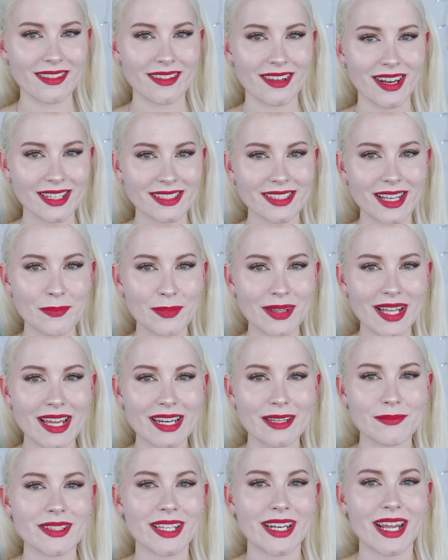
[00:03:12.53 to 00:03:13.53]
The next couple
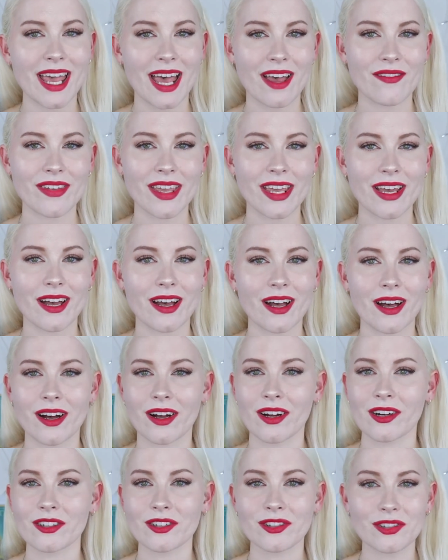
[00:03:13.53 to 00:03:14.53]
items that I have here
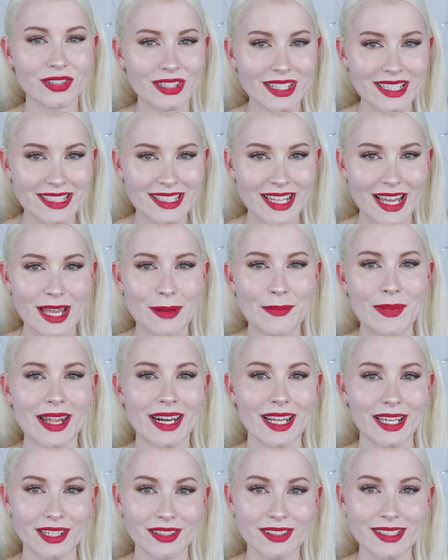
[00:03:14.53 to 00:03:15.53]
are all the same
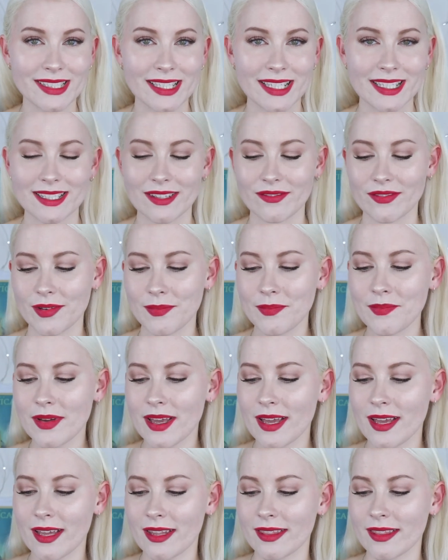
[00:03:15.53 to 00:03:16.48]
and I got 6 of them.